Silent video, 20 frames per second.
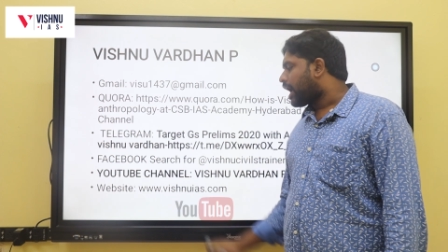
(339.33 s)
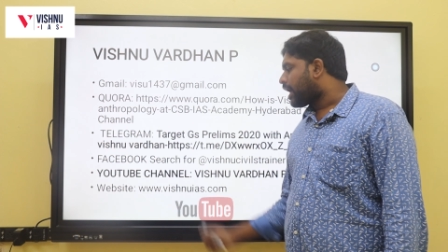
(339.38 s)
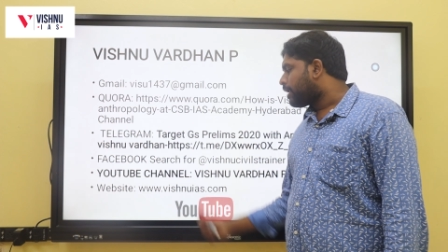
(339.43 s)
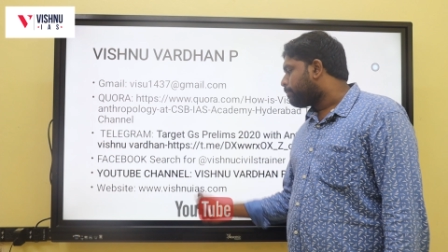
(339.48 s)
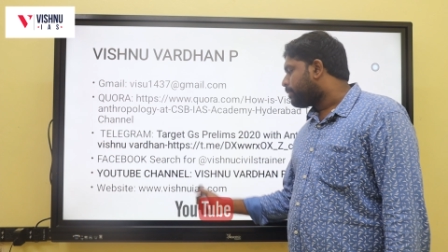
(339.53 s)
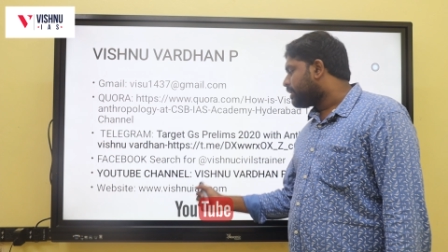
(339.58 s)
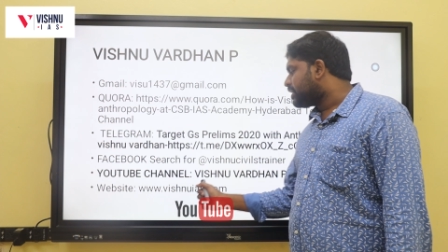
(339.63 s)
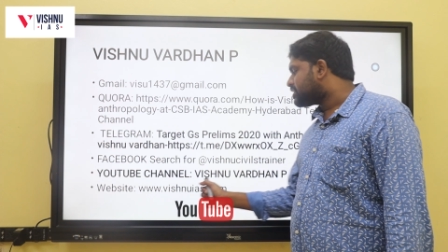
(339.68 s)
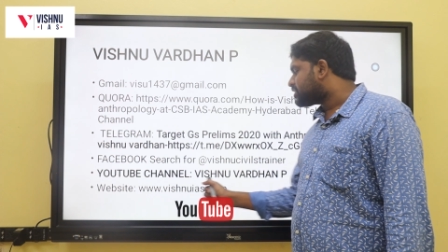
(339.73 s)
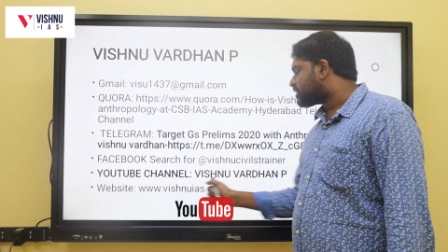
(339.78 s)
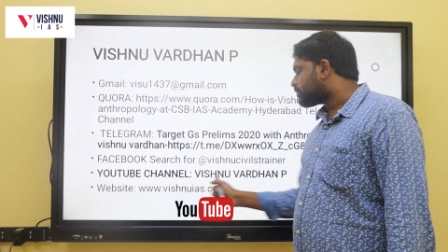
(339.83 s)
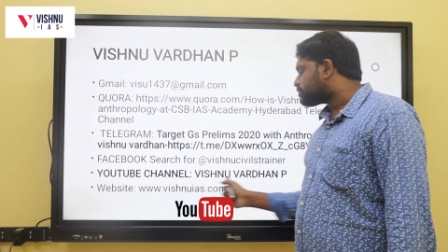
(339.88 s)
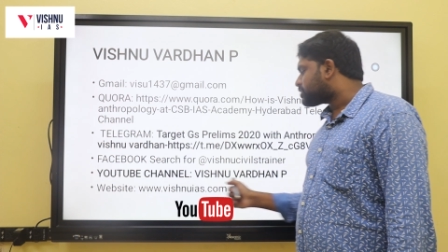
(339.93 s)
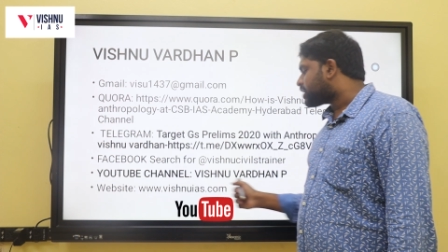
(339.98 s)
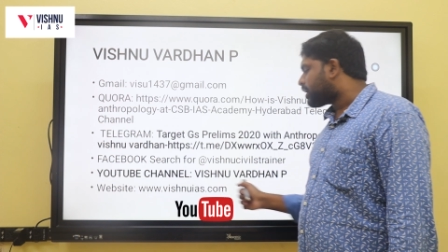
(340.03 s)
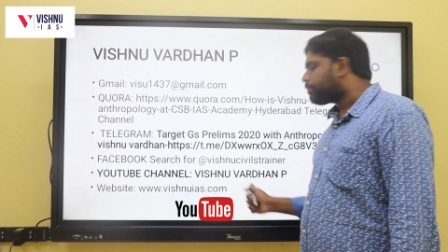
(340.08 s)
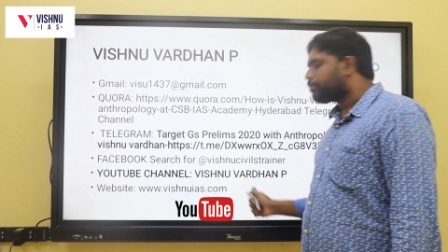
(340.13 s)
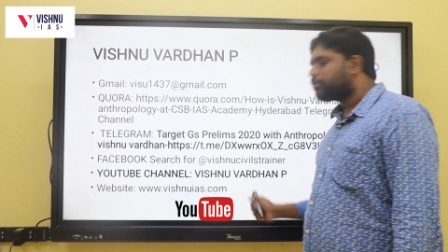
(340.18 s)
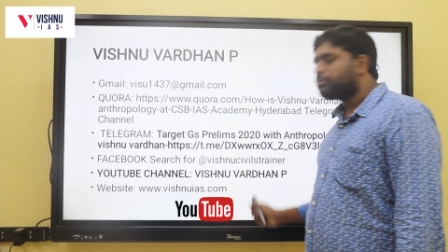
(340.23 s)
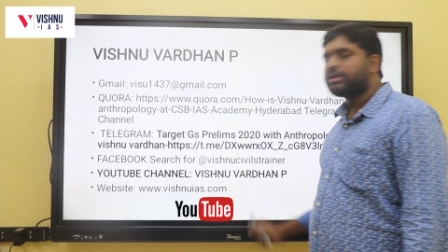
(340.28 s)
And please
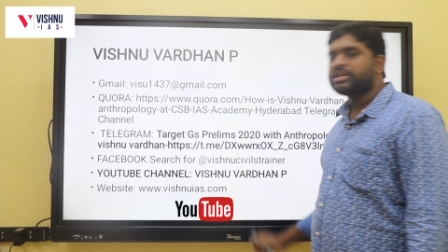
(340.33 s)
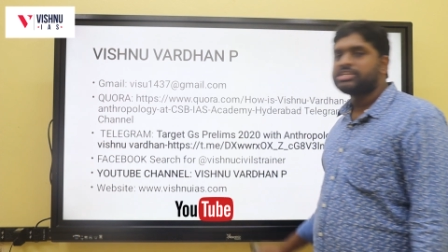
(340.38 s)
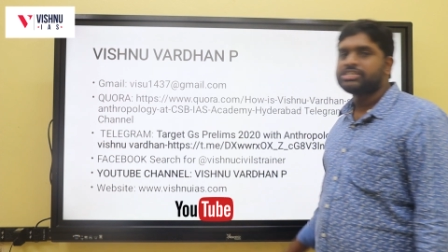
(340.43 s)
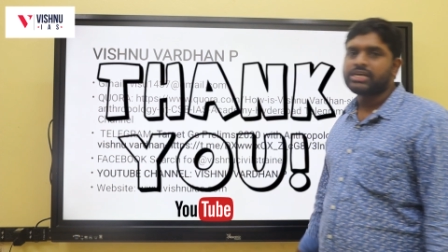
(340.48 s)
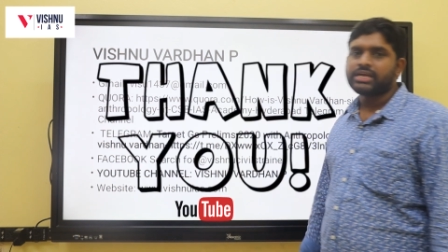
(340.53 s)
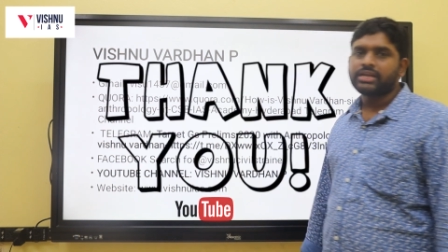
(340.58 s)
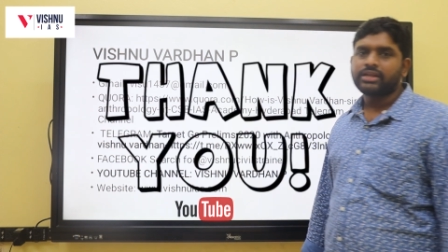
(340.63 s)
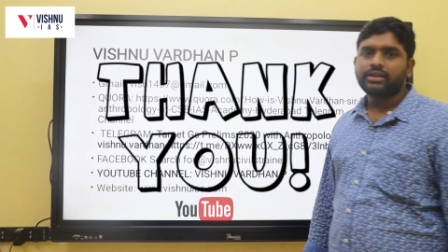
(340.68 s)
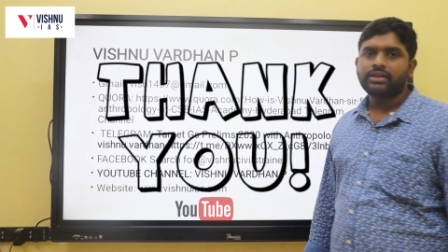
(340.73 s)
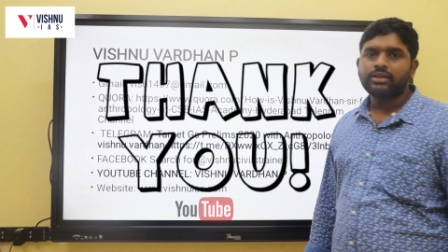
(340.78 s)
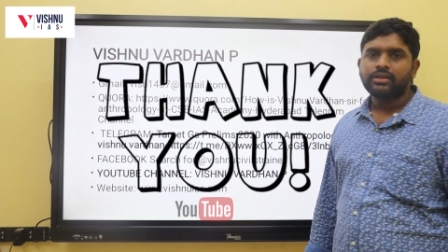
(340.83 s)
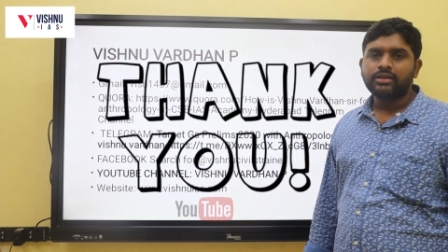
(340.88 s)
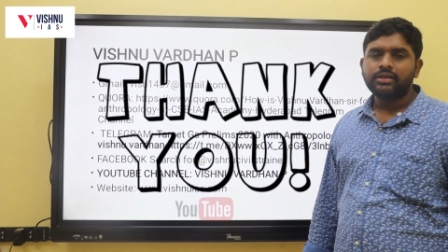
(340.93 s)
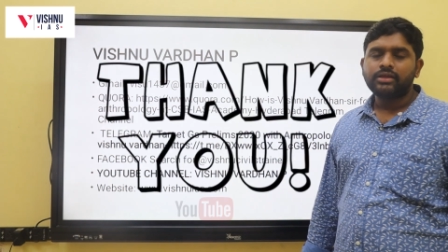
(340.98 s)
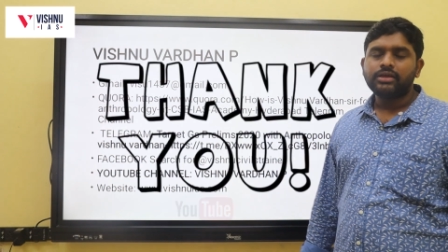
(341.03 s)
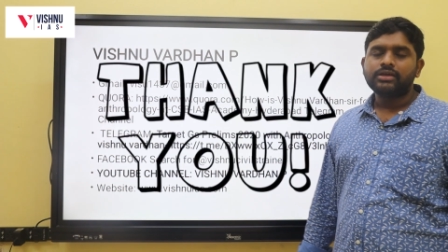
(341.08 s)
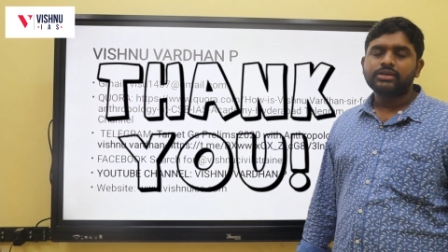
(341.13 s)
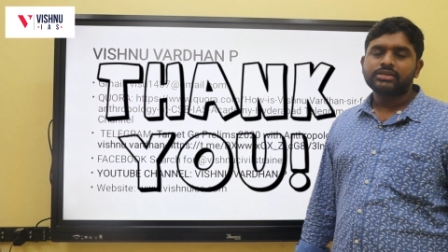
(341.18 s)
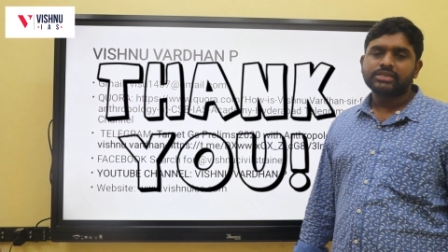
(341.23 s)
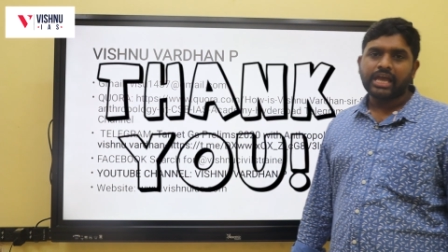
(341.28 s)
subscribe to my channel.
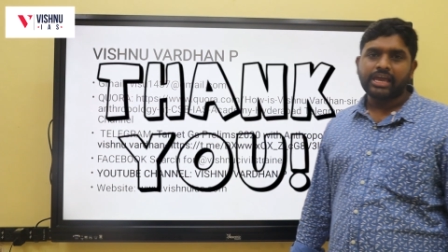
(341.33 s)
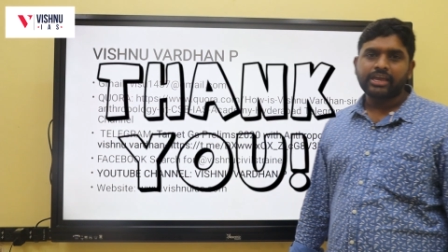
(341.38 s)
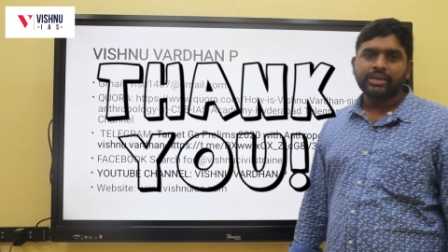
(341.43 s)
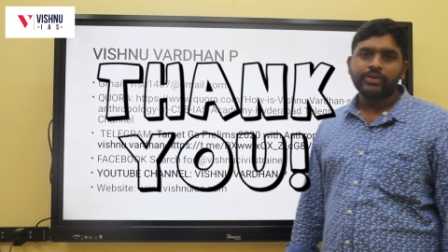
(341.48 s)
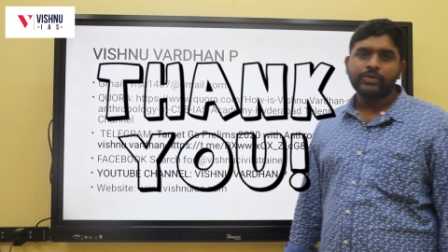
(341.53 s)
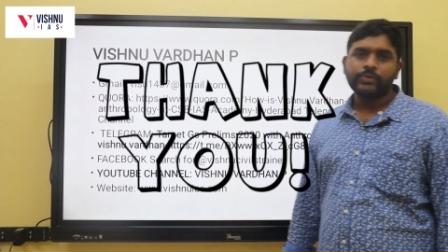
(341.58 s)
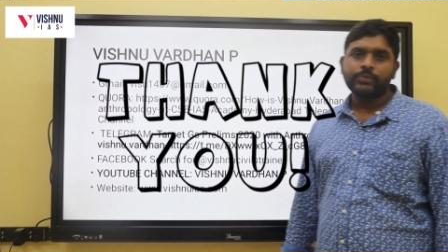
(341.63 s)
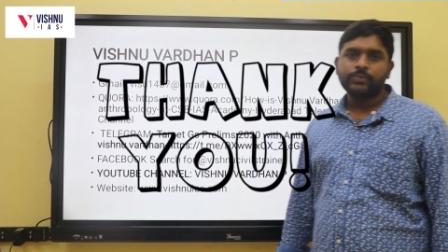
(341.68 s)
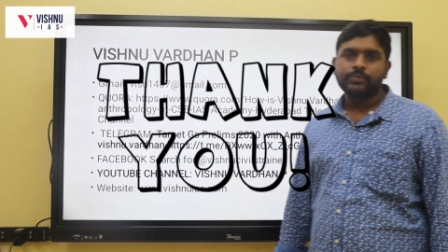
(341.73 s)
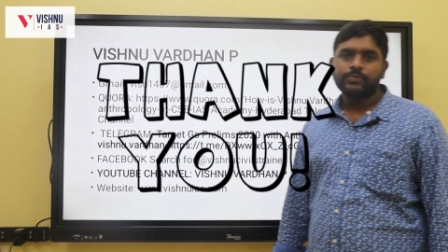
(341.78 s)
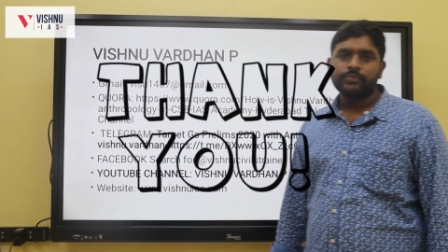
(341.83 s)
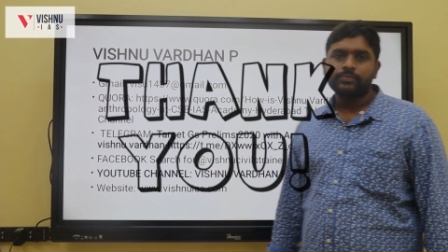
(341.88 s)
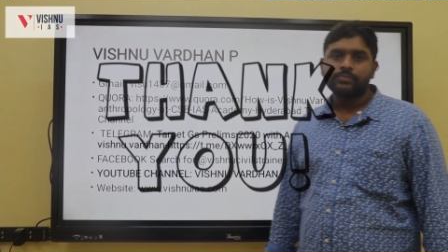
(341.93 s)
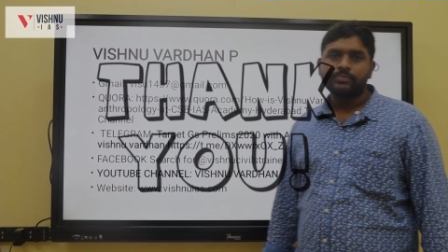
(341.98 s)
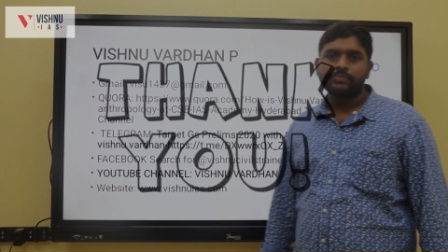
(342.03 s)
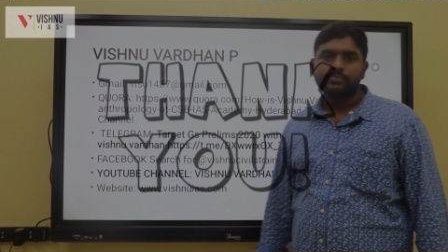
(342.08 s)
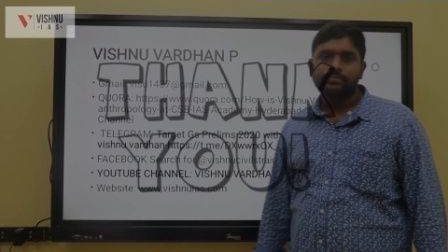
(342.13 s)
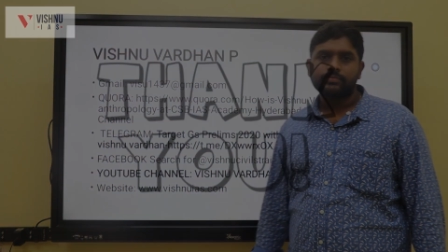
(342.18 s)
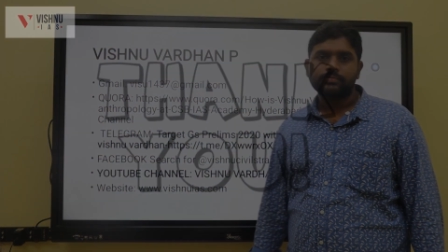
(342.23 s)
Thank you.